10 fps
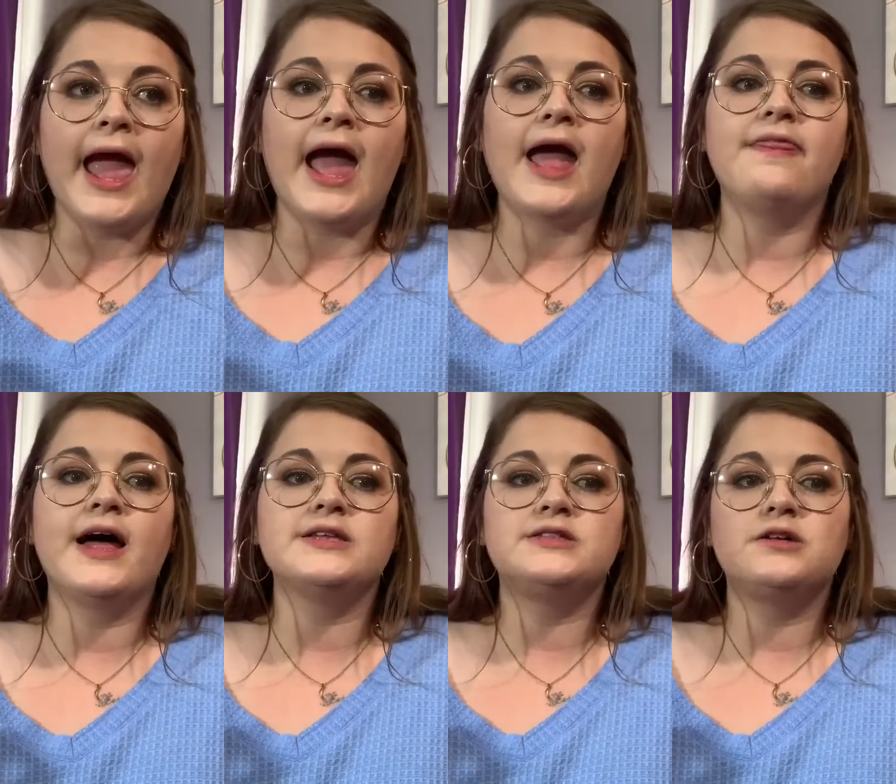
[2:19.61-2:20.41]
And
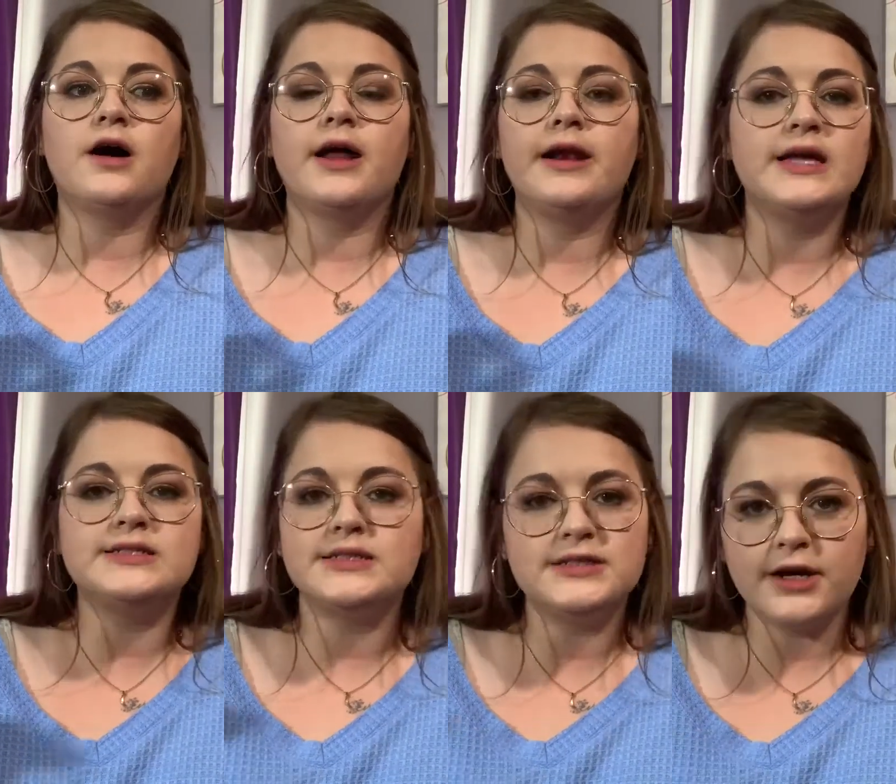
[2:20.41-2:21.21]
that's not
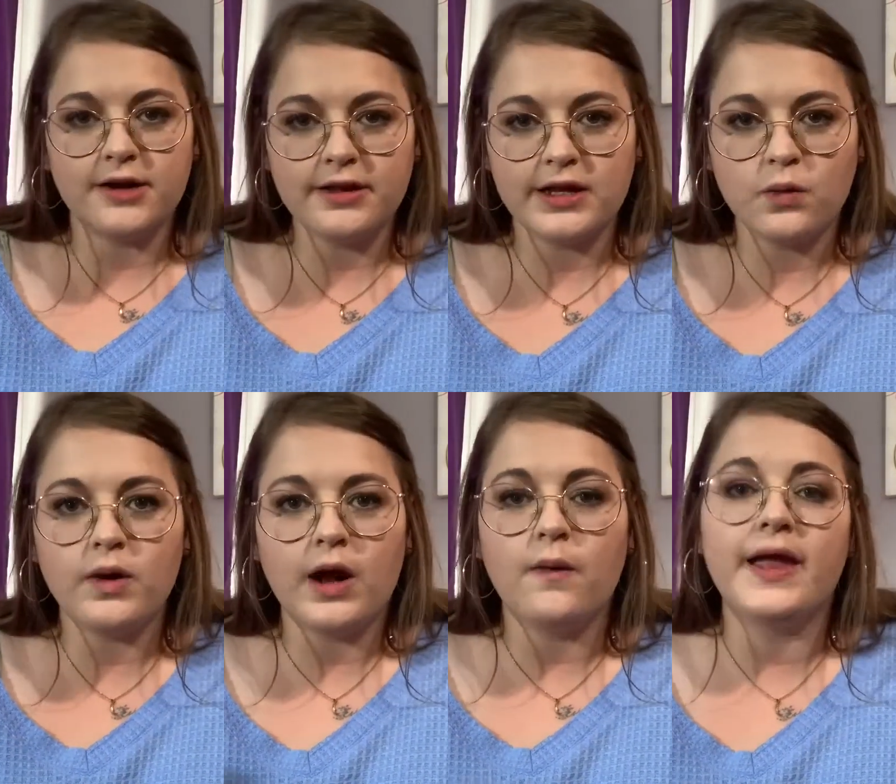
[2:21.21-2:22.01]
necessarily what
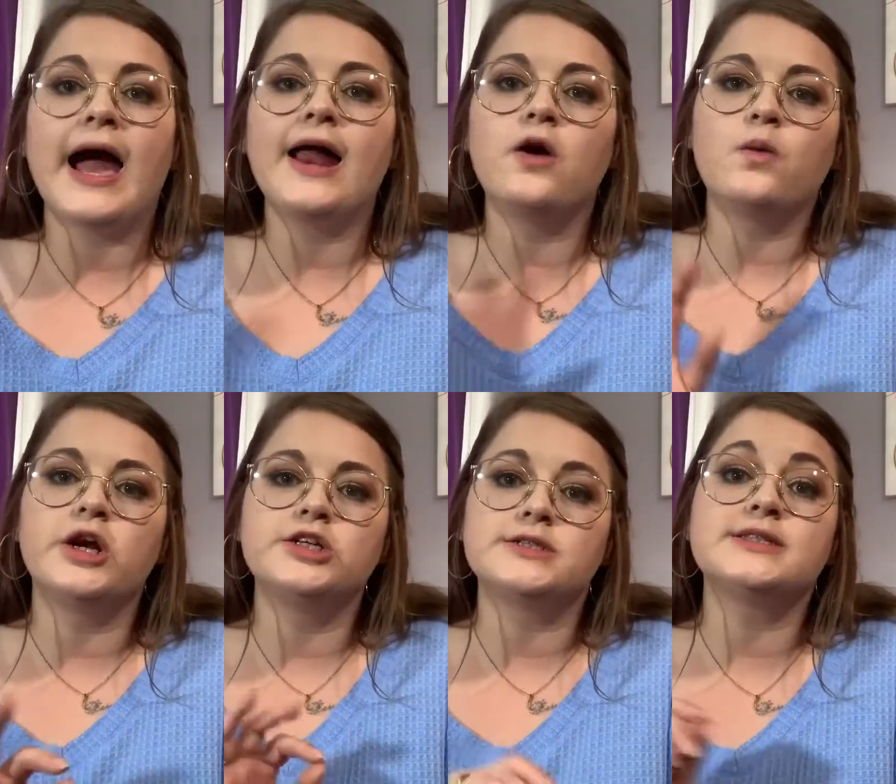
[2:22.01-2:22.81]
I like. I don't want
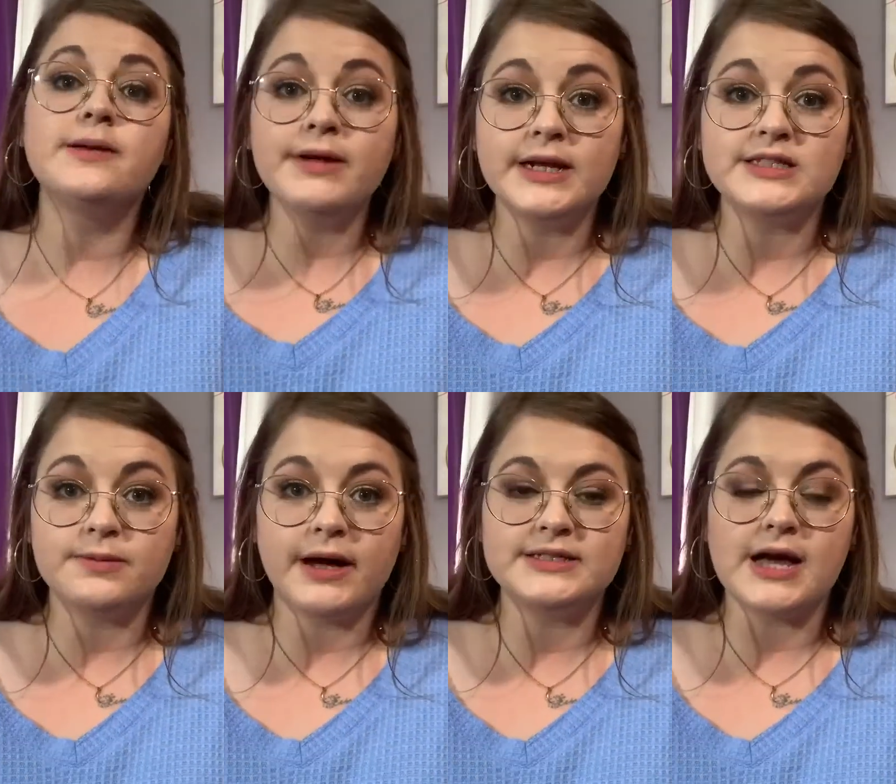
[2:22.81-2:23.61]
to just limit it to
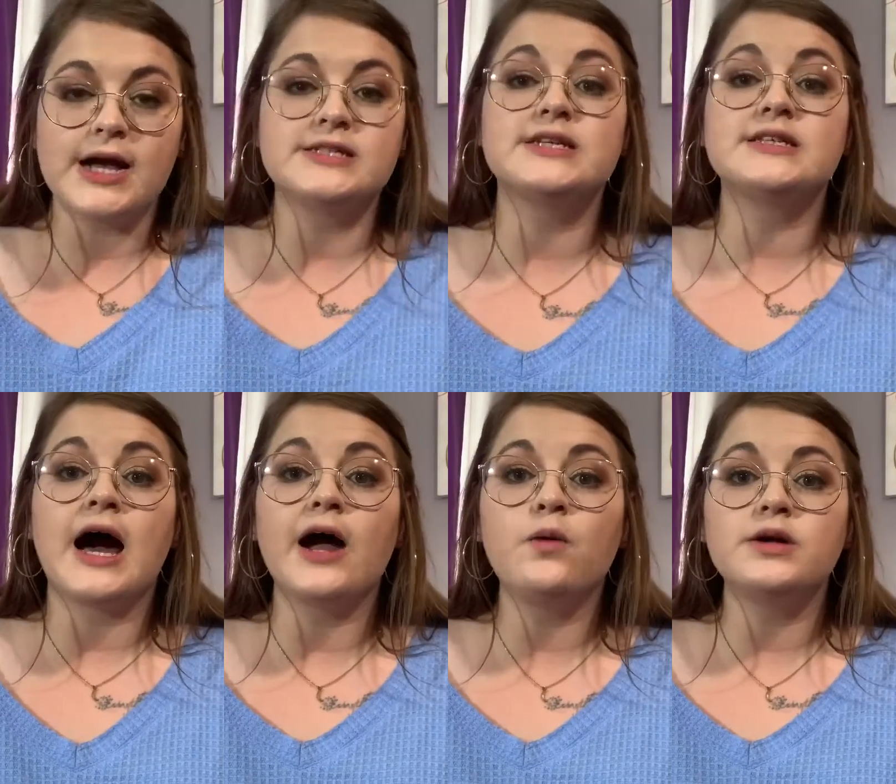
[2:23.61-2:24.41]
my size, because
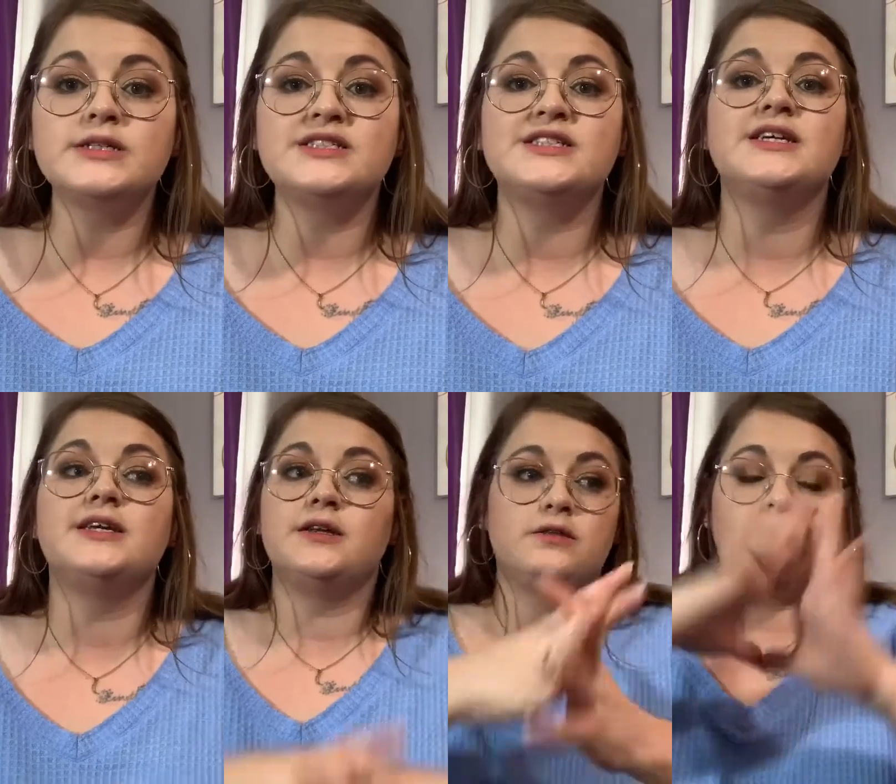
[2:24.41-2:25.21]
I want to
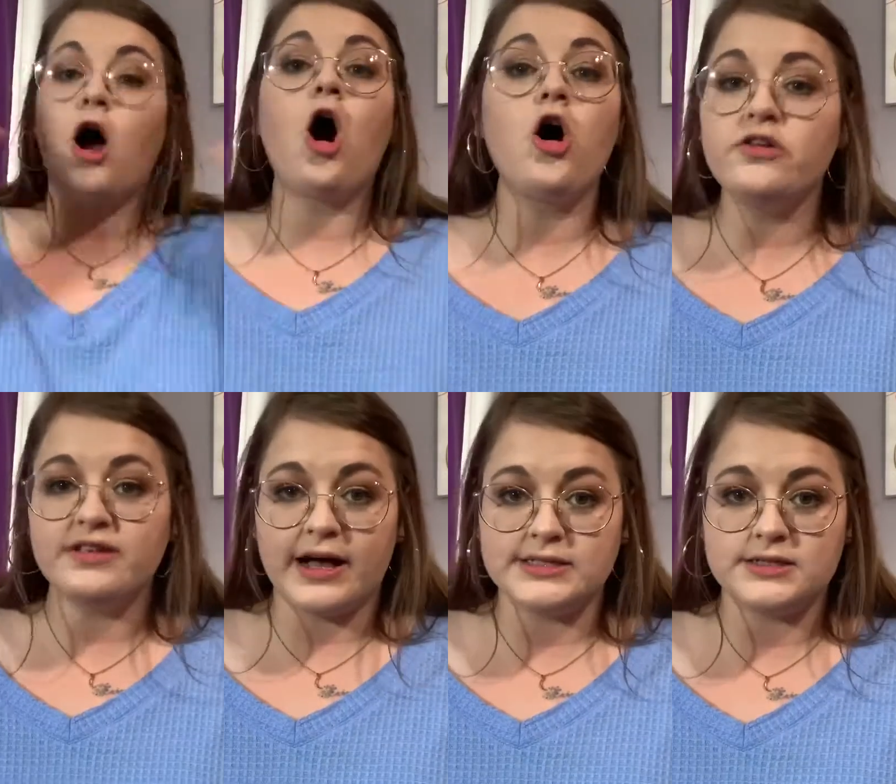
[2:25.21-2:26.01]
see all
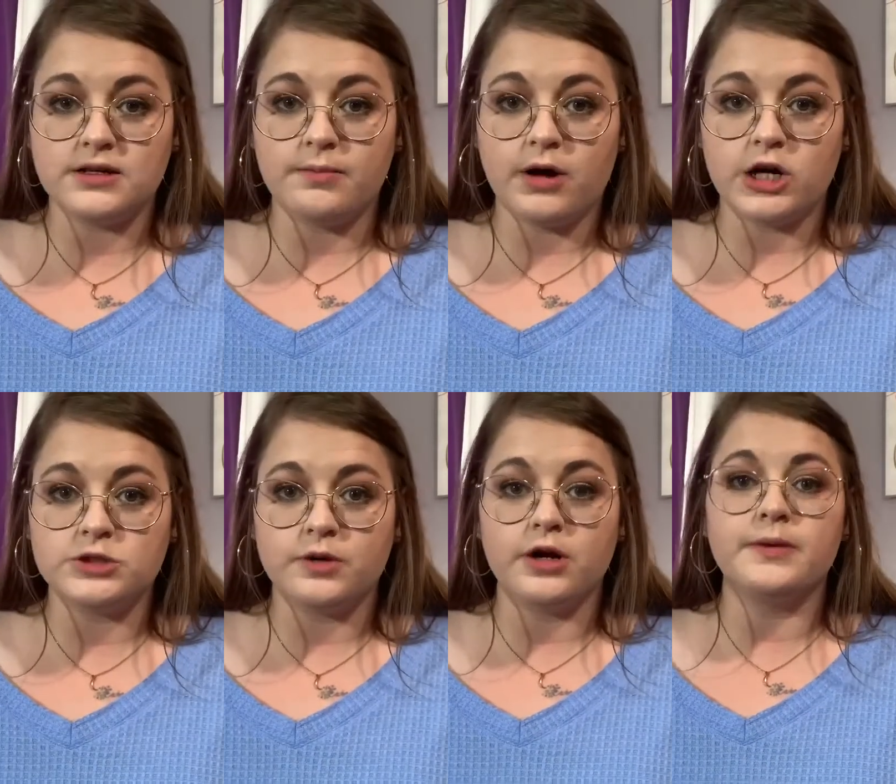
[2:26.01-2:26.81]
sizes on
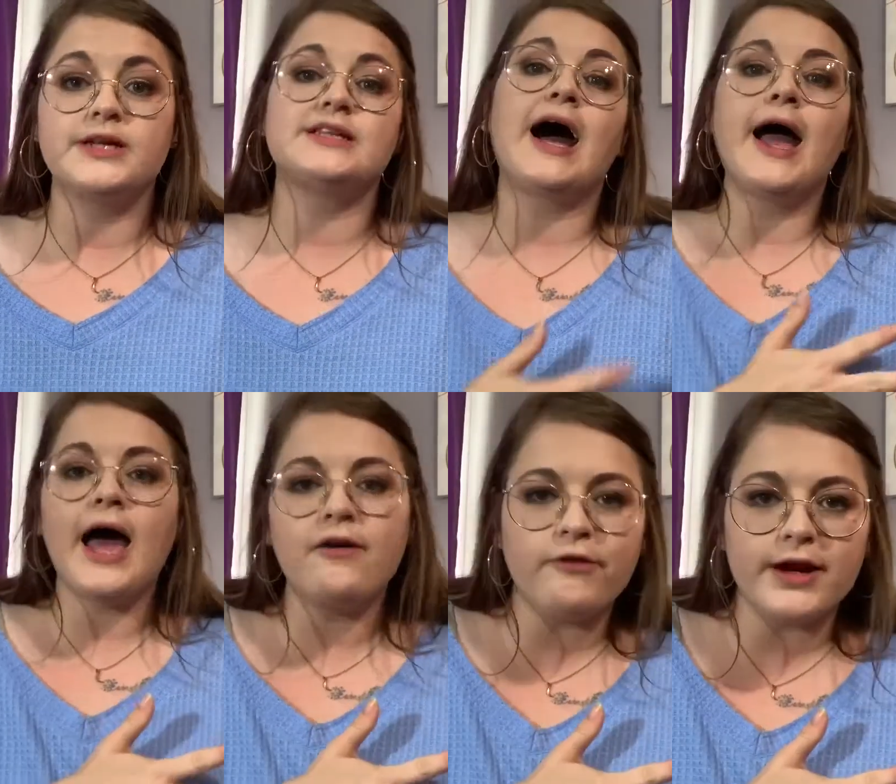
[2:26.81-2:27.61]
Poshmark, because I
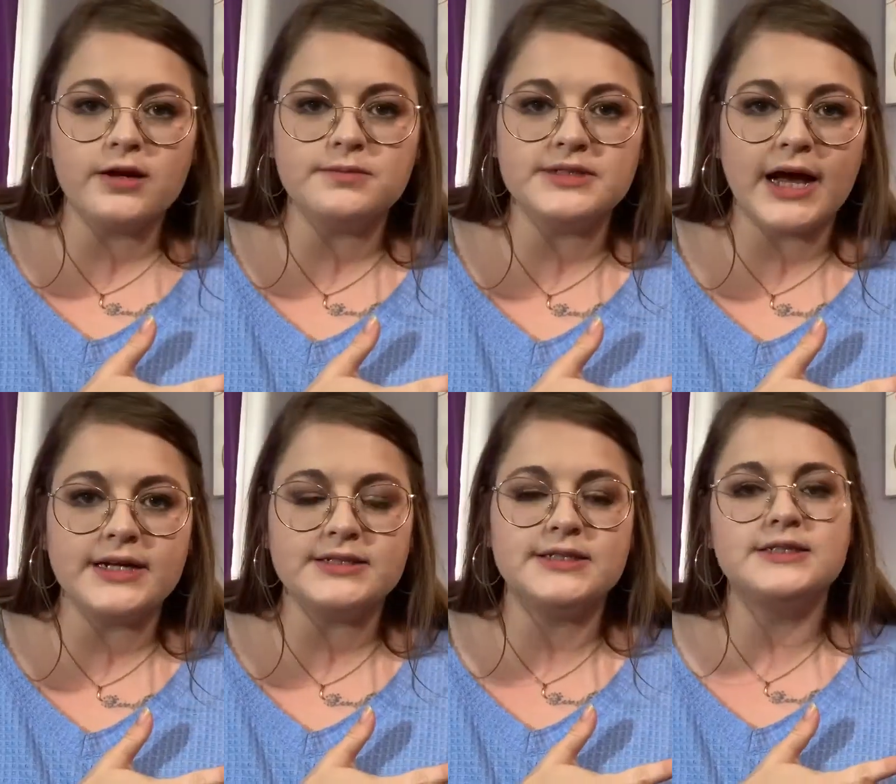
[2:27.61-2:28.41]
have random
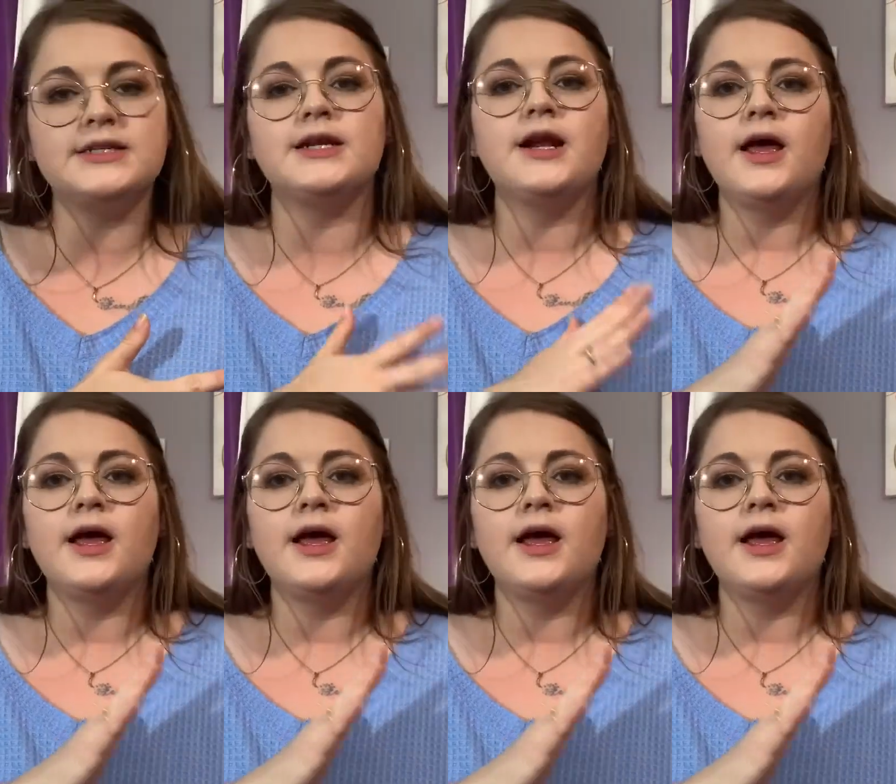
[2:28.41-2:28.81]
sizes and